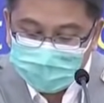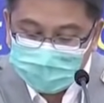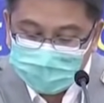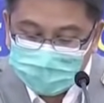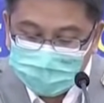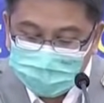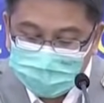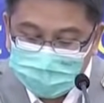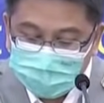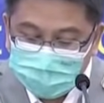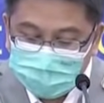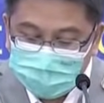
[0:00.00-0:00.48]

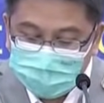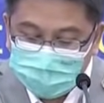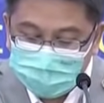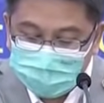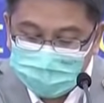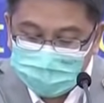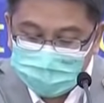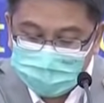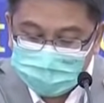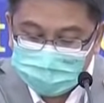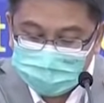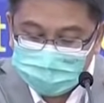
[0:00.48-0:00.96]

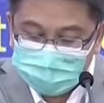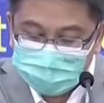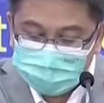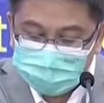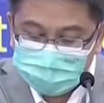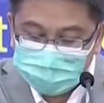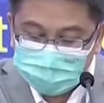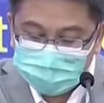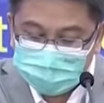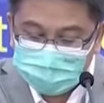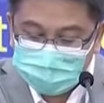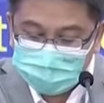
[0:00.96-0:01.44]
In
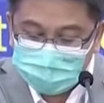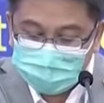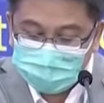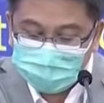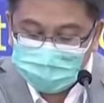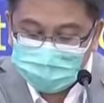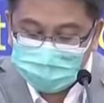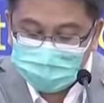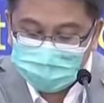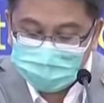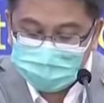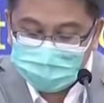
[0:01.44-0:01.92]
terms of
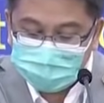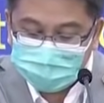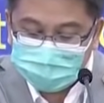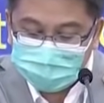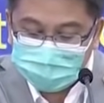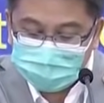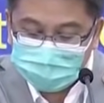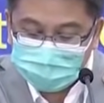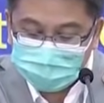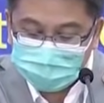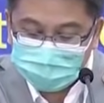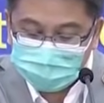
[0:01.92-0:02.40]
the
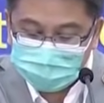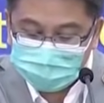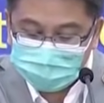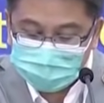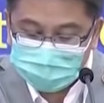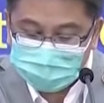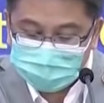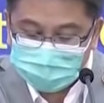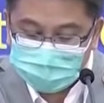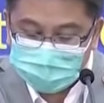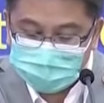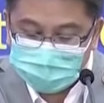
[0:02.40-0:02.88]
easing of
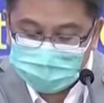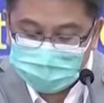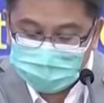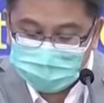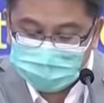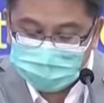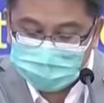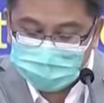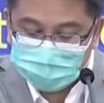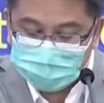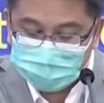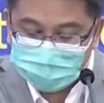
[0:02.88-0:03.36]

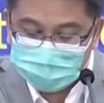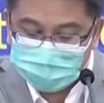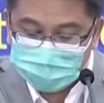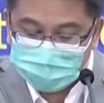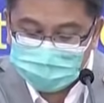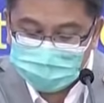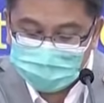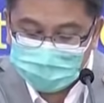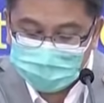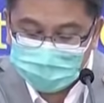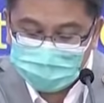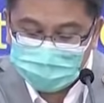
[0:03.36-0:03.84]
restrictions per
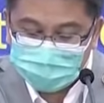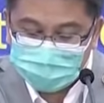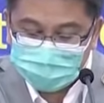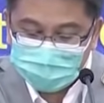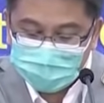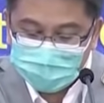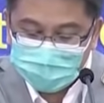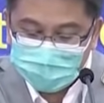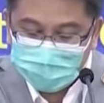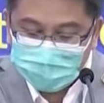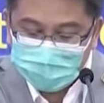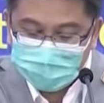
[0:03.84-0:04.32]
se,
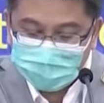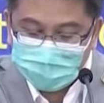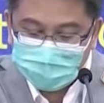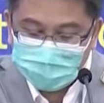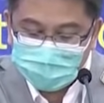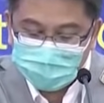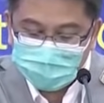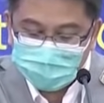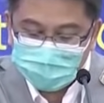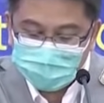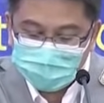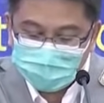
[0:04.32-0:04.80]

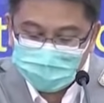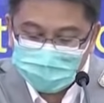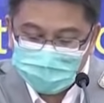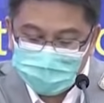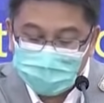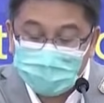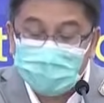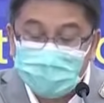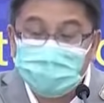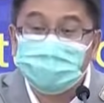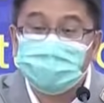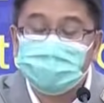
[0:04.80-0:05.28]

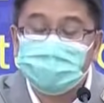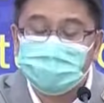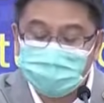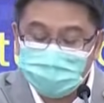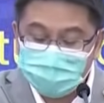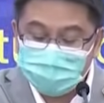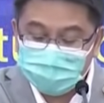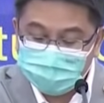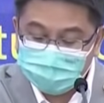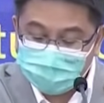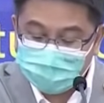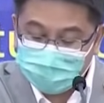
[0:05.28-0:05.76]
it is
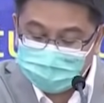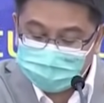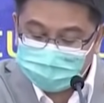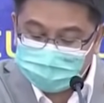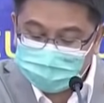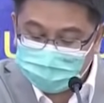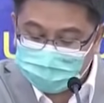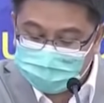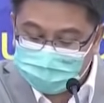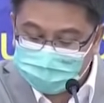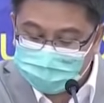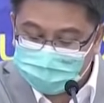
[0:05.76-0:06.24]
considered
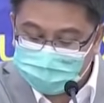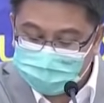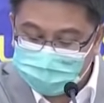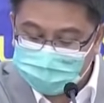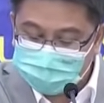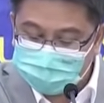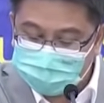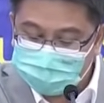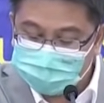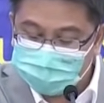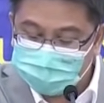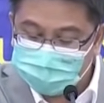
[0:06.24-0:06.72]
based on the
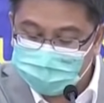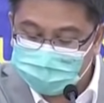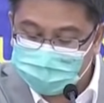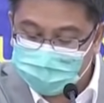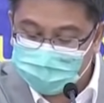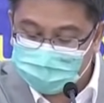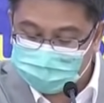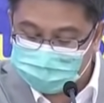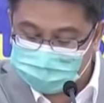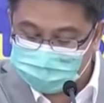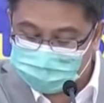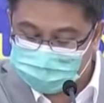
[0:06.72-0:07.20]
several
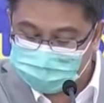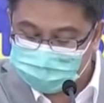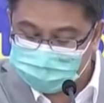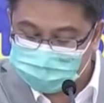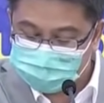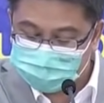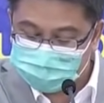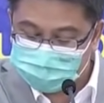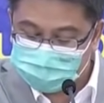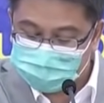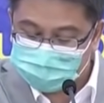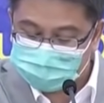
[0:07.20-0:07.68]
factors,
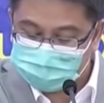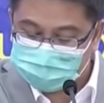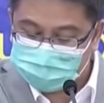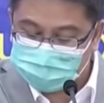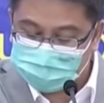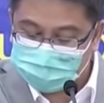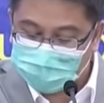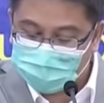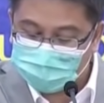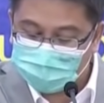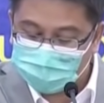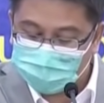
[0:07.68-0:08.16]
such as
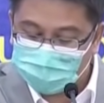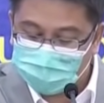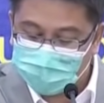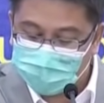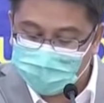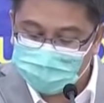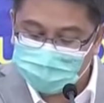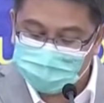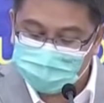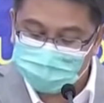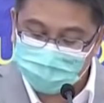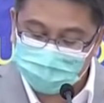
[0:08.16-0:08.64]
the
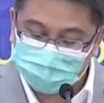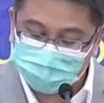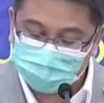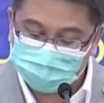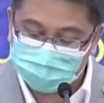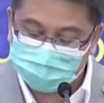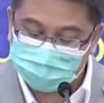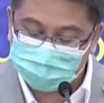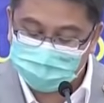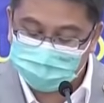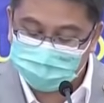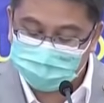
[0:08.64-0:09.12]
outbreak
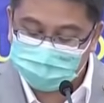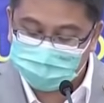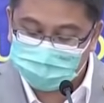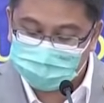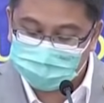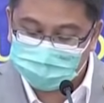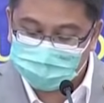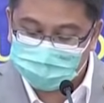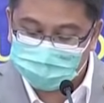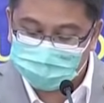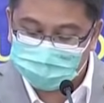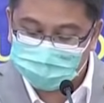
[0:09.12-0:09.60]
characteristics,
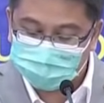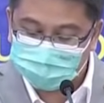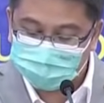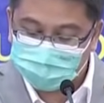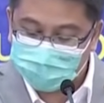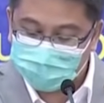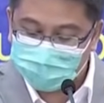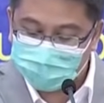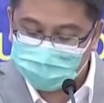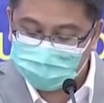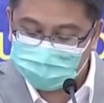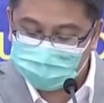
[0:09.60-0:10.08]
the
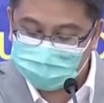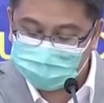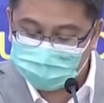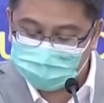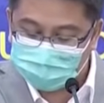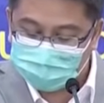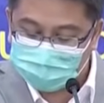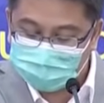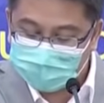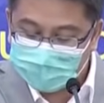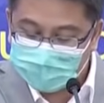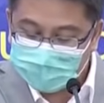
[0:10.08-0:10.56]
terrain,
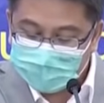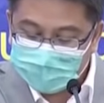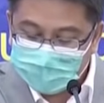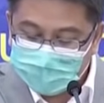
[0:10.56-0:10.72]
the